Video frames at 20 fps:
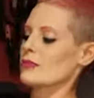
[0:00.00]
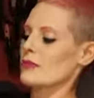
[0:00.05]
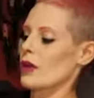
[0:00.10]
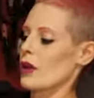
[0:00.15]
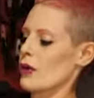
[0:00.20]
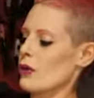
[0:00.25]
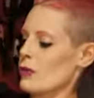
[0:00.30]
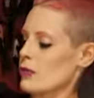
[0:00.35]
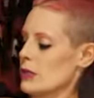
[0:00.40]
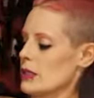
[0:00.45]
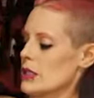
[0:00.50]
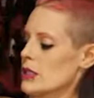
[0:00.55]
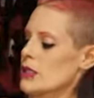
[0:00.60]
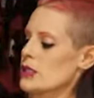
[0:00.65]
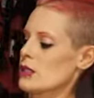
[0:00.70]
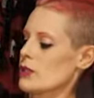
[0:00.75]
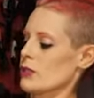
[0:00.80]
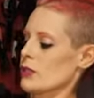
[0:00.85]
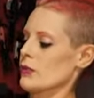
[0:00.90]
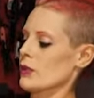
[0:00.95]

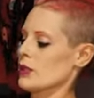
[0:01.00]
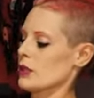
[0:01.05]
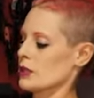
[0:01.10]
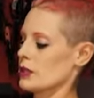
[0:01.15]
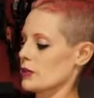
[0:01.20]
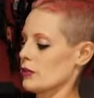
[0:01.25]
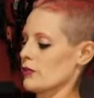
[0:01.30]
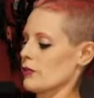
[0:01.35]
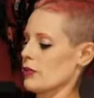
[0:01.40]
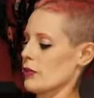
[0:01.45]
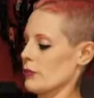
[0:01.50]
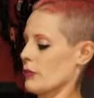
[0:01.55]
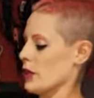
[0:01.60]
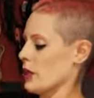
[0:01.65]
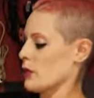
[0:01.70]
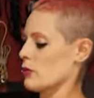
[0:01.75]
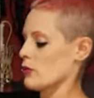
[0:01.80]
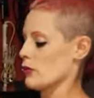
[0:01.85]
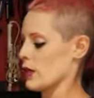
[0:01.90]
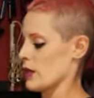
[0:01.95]
Always worked for
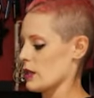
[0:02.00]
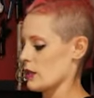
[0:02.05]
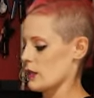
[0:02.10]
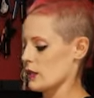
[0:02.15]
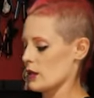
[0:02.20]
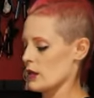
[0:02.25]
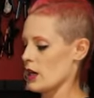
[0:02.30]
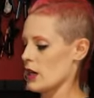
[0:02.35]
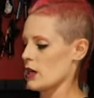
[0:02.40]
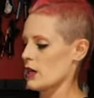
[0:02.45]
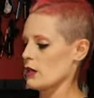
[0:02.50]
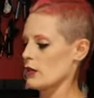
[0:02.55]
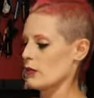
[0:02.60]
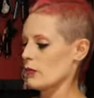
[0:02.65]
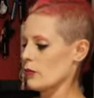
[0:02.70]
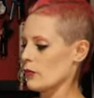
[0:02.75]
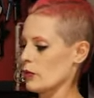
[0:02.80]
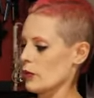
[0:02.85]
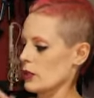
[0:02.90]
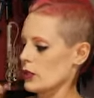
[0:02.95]
me. Great. That
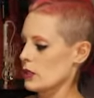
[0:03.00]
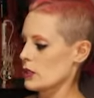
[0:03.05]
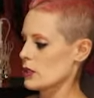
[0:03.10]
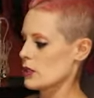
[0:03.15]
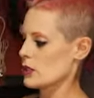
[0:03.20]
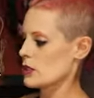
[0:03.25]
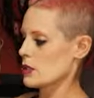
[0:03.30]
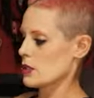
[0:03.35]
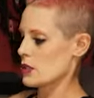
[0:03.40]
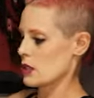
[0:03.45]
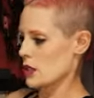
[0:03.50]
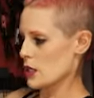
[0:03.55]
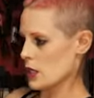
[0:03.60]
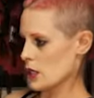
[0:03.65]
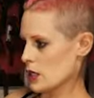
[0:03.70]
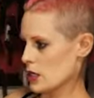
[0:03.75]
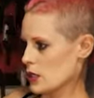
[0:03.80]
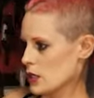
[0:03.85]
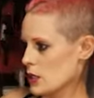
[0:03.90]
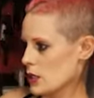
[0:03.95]
works
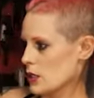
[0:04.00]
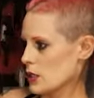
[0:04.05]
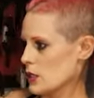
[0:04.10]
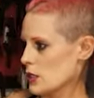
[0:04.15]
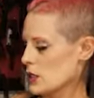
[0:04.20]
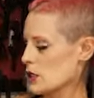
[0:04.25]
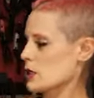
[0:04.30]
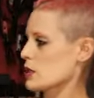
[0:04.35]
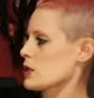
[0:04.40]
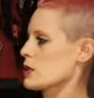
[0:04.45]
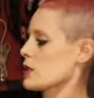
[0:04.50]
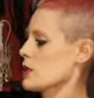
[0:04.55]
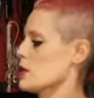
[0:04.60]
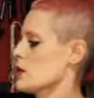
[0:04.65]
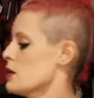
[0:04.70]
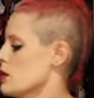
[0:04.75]
nice.